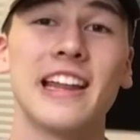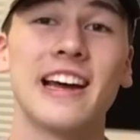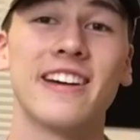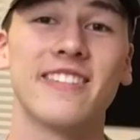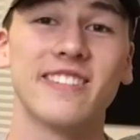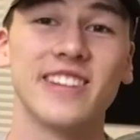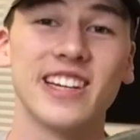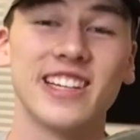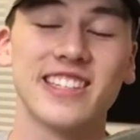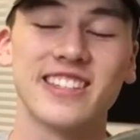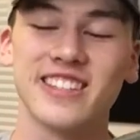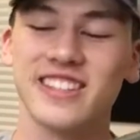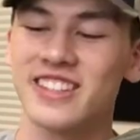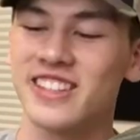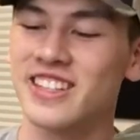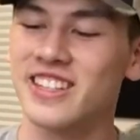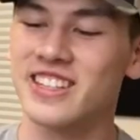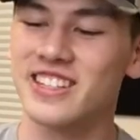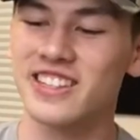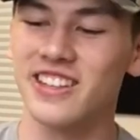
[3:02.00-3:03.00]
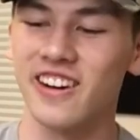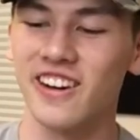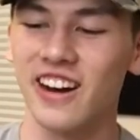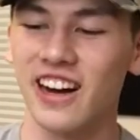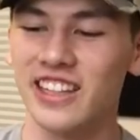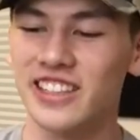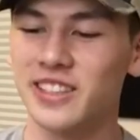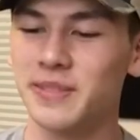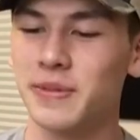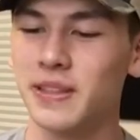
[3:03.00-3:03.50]
that much. So
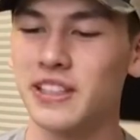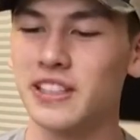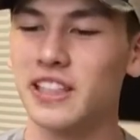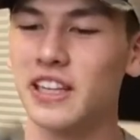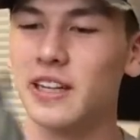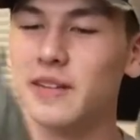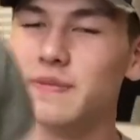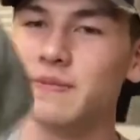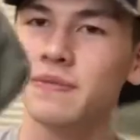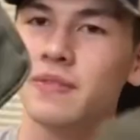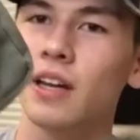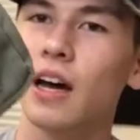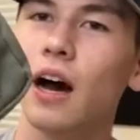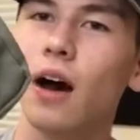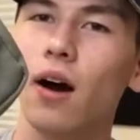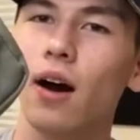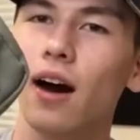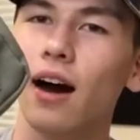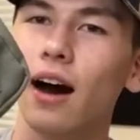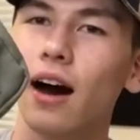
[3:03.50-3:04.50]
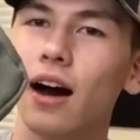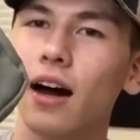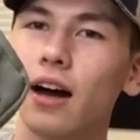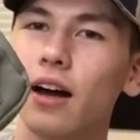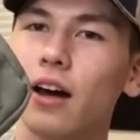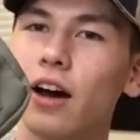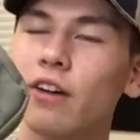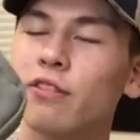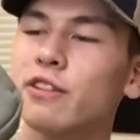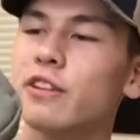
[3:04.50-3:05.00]
I just picked up,
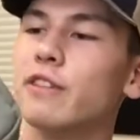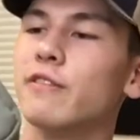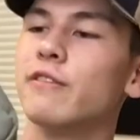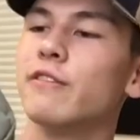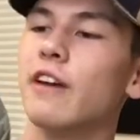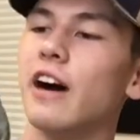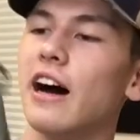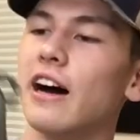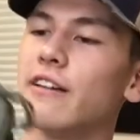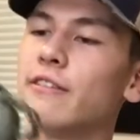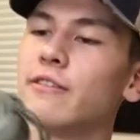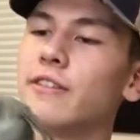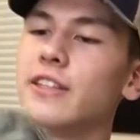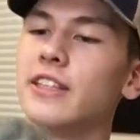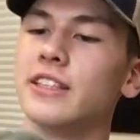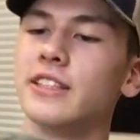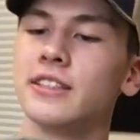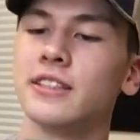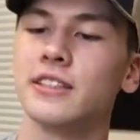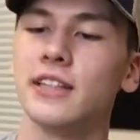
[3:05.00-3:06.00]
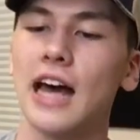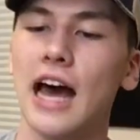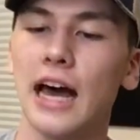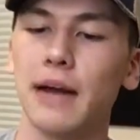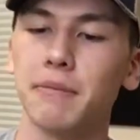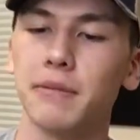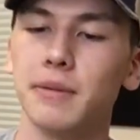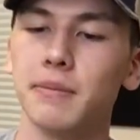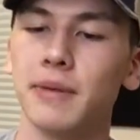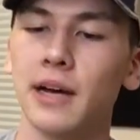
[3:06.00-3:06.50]
I offered him five for this
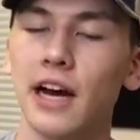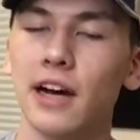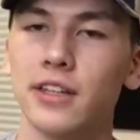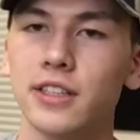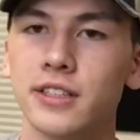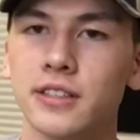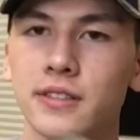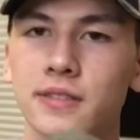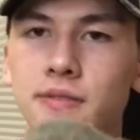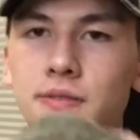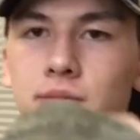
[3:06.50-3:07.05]
admin pouch.